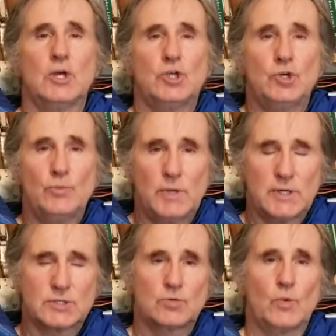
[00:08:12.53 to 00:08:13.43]

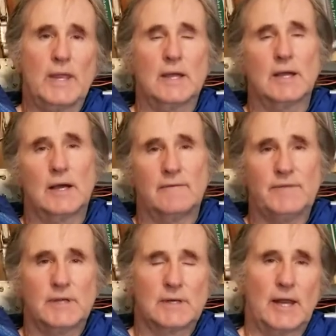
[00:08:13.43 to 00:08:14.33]
humanist wing of
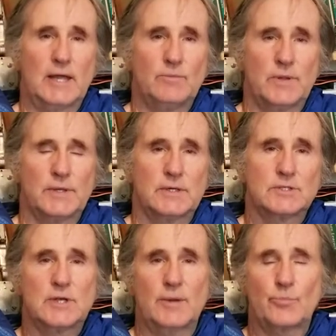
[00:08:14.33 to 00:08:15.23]
the Enlightenment that does
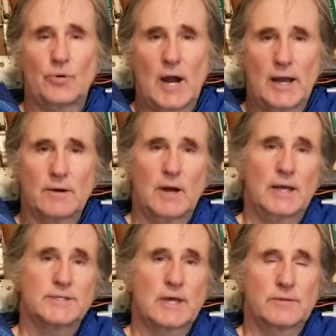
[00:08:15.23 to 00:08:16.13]
not
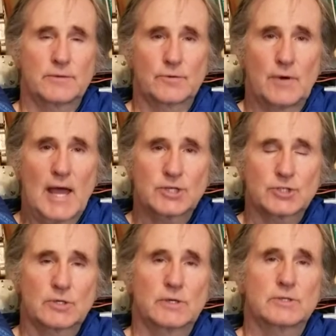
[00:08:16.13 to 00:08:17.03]
priorize either the
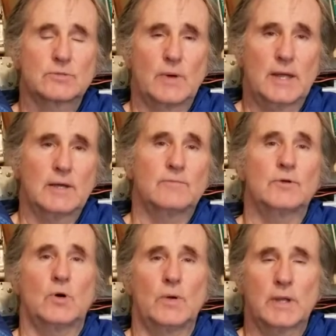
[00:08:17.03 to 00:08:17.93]
rationalist way of
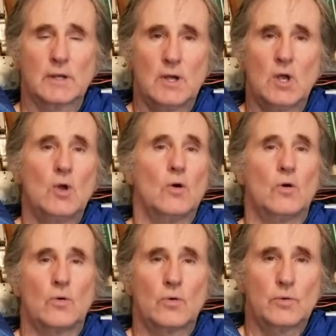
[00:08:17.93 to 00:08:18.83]
knowing
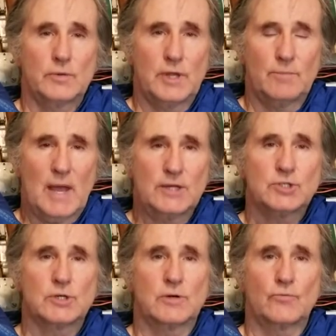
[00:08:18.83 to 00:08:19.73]
or the
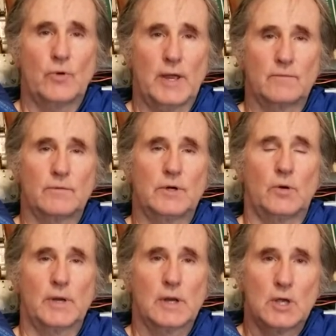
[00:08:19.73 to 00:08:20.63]
imaginative way of
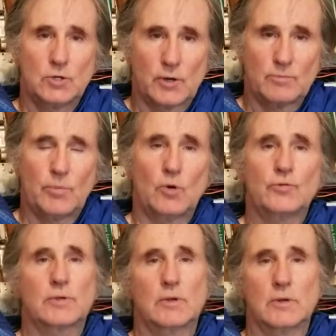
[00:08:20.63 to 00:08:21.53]
knowing. Knowing
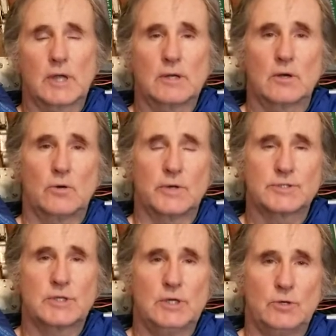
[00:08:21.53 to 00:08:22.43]
both can go
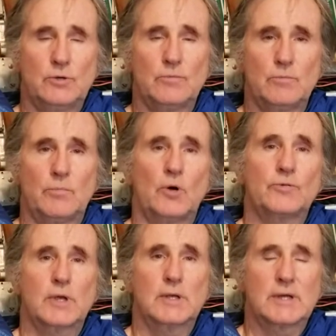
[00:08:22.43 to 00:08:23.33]
askew, both
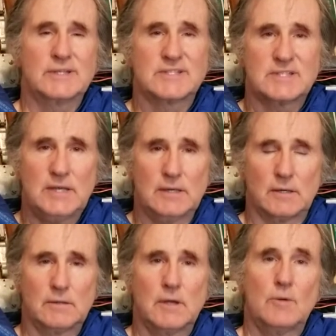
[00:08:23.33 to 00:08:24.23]
can
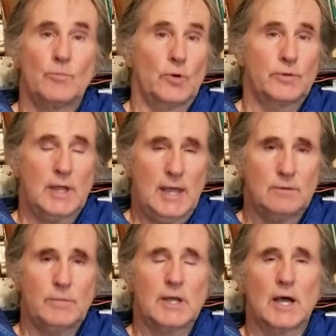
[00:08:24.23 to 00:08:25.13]
conceal, both can
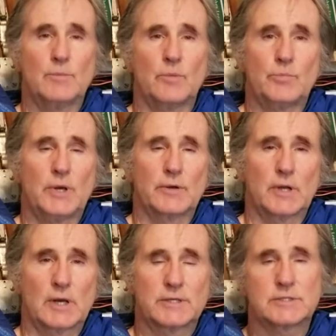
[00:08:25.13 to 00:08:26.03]
become
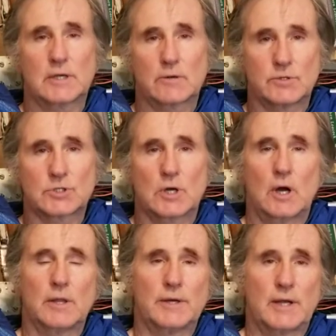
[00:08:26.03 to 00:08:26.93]
imperialistic, which
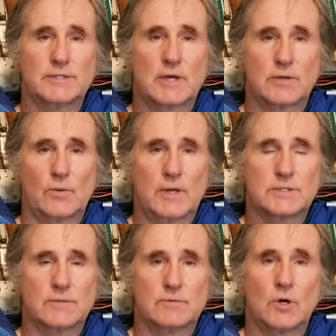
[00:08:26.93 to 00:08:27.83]
colonize other ways
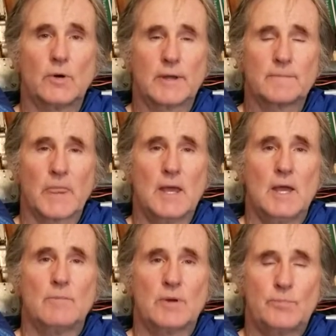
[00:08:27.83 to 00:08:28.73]
of knowing,
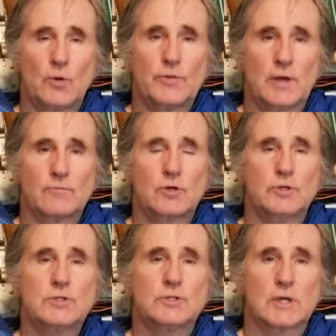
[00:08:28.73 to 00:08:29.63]
but both have
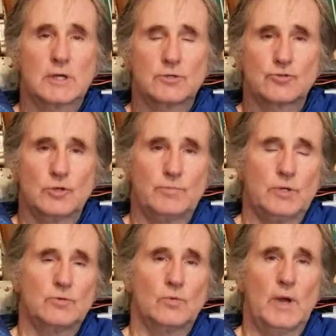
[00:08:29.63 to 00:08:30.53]
goods to
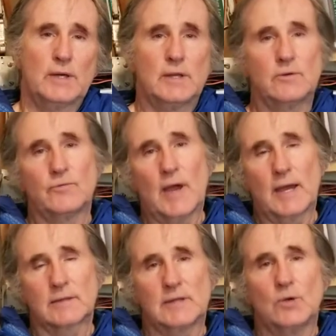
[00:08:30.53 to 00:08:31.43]
contribute when, in
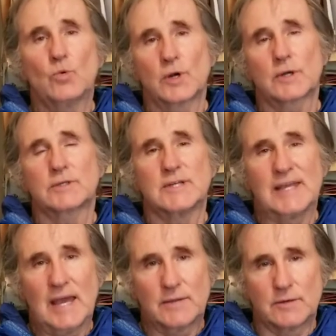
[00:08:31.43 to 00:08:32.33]
fact, they work
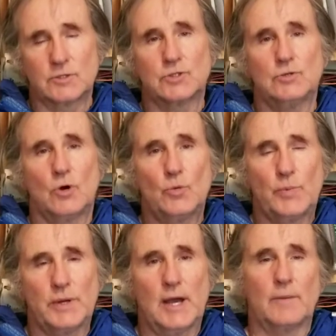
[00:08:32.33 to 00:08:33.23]
together to
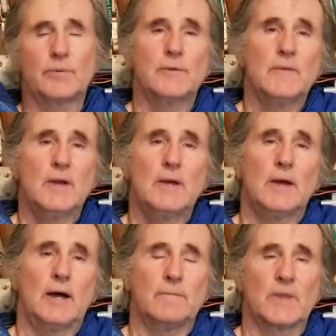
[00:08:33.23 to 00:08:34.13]
open up
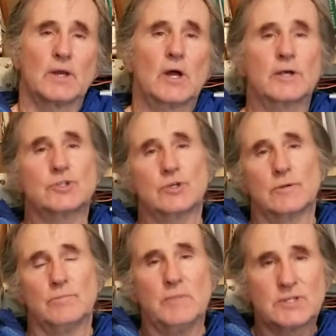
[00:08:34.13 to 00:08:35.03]
um, the larger
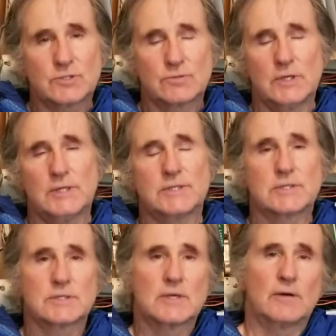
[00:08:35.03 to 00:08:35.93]

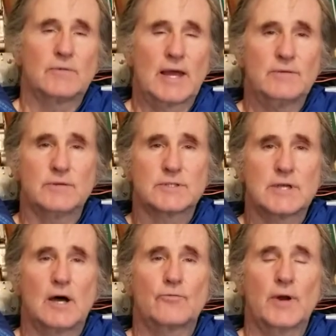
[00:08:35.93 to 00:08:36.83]
mysteries of life
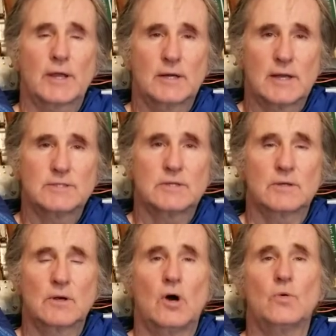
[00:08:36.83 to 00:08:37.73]
itself, recognizing
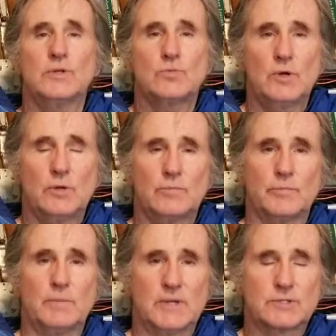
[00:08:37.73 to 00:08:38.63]
there always will
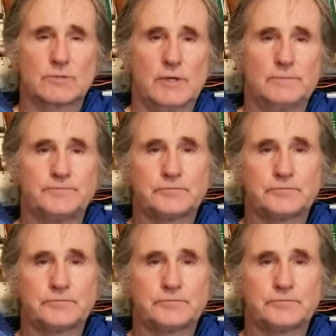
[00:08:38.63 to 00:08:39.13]
be mystery